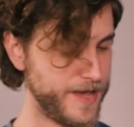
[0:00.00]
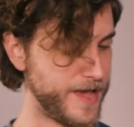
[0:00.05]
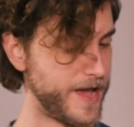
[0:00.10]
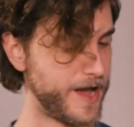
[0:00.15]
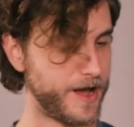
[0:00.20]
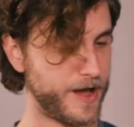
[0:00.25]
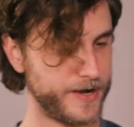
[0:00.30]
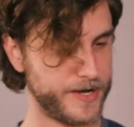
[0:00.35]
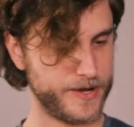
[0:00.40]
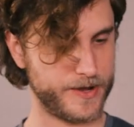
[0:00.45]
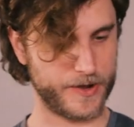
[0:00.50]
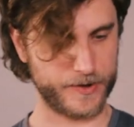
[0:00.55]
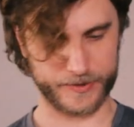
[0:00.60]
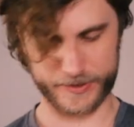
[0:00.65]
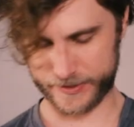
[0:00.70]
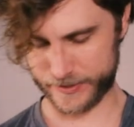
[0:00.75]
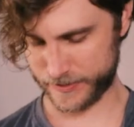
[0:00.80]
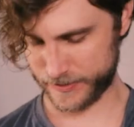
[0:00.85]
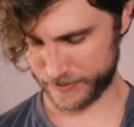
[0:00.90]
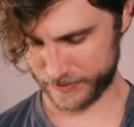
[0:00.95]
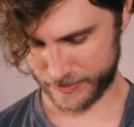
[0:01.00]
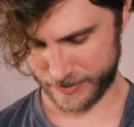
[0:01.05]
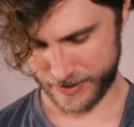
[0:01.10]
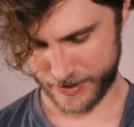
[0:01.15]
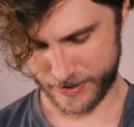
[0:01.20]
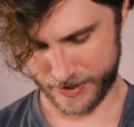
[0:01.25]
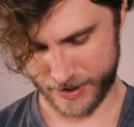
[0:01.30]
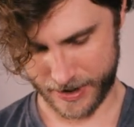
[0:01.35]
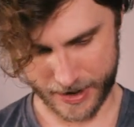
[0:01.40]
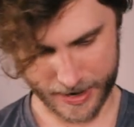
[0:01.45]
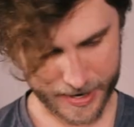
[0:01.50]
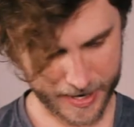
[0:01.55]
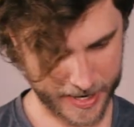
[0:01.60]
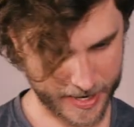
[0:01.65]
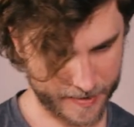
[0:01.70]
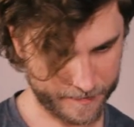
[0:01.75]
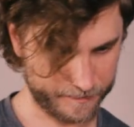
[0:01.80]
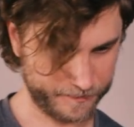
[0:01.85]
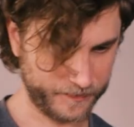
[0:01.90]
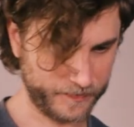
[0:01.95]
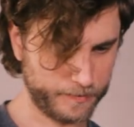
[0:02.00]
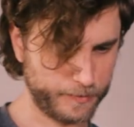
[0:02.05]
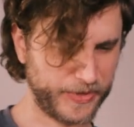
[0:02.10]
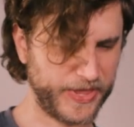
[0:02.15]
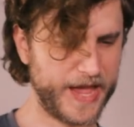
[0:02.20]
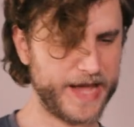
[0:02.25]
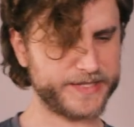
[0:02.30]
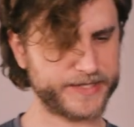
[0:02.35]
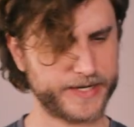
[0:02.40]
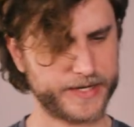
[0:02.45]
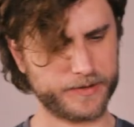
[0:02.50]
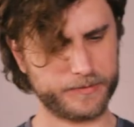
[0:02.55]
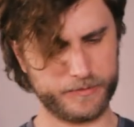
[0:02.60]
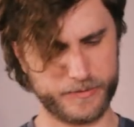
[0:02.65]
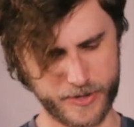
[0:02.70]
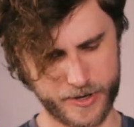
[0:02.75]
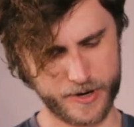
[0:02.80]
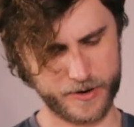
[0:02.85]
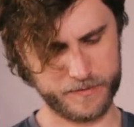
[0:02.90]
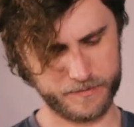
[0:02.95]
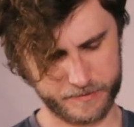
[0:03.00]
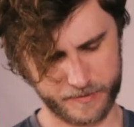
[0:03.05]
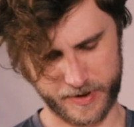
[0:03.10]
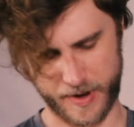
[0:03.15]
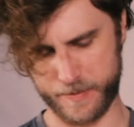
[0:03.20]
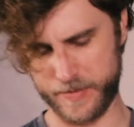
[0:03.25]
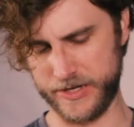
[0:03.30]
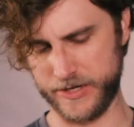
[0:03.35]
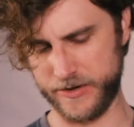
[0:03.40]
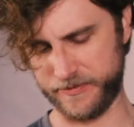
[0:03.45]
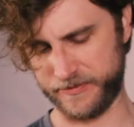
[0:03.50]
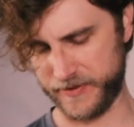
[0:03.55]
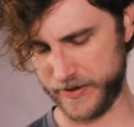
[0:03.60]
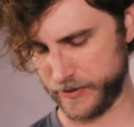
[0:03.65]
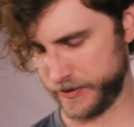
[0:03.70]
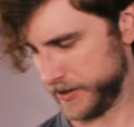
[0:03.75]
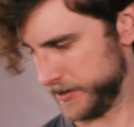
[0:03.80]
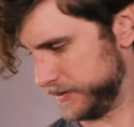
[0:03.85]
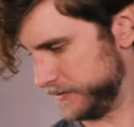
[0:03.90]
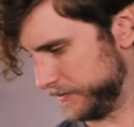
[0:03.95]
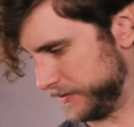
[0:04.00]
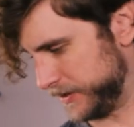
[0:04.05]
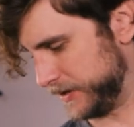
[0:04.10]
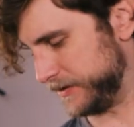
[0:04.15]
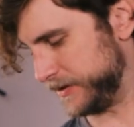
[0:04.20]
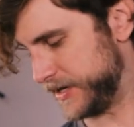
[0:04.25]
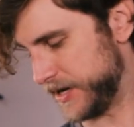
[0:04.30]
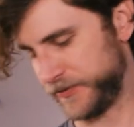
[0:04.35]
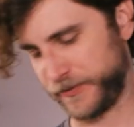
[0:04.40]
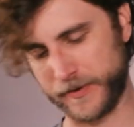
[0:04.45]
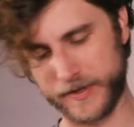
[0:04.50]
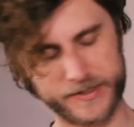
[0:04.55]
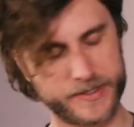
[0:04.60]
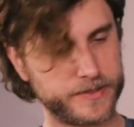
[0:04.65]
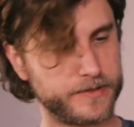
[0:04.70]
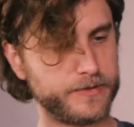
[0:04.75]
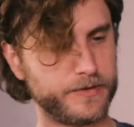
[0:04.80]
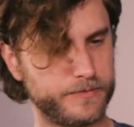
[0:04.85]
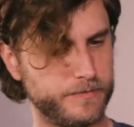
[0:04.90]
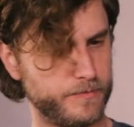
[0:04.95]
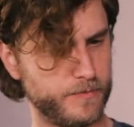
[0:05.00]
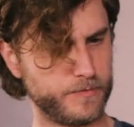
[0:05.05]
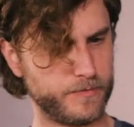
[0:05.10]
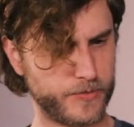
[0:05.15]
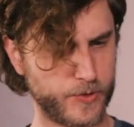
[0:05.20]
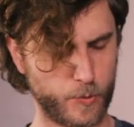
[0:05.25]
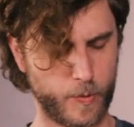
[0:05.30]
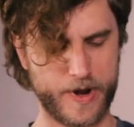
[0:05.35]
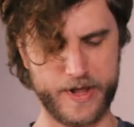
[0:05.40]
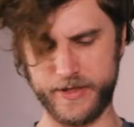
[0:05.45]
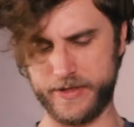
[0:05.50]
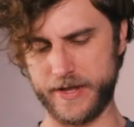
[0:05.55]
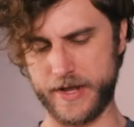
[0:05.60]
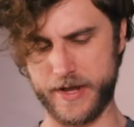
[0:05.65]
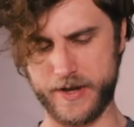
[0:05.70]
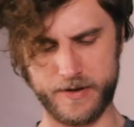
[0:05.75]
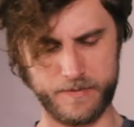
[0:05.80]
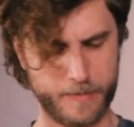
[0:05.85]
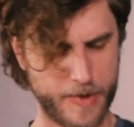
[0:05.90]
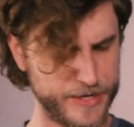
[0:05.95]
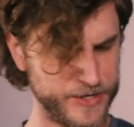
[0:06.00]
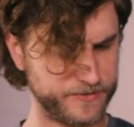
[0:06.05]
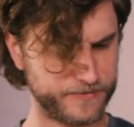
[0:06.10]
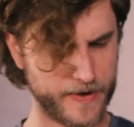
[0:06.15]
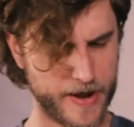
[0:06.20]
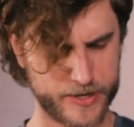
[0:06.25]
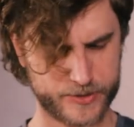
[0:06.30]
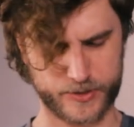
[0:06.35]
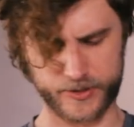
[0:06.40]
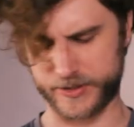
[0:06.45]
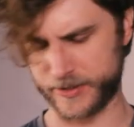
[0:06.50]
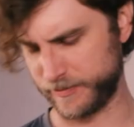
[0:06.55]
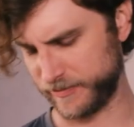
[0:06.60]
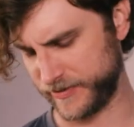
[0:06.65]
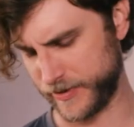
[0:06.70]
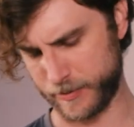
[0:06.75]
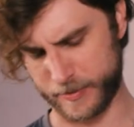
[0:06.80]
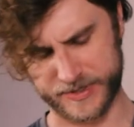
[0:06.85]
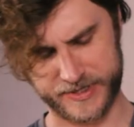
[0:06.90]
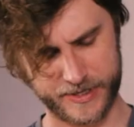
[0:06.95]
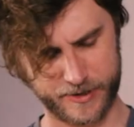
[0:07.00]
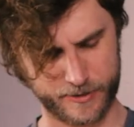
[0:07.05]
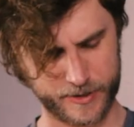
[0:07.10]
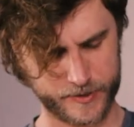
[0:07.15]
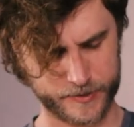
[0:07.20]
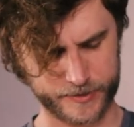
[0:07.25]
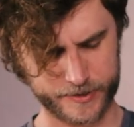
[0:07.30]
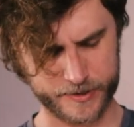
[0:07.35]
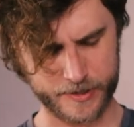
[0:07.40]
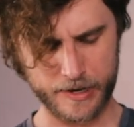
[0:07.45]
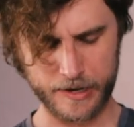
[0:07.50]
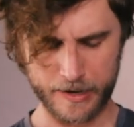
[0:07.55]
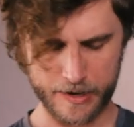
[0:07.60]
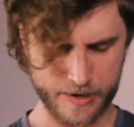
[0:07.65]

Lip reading: Yeah, adios. Plastic though, I mean, you feel the difference in the way they manufactured some of their materials.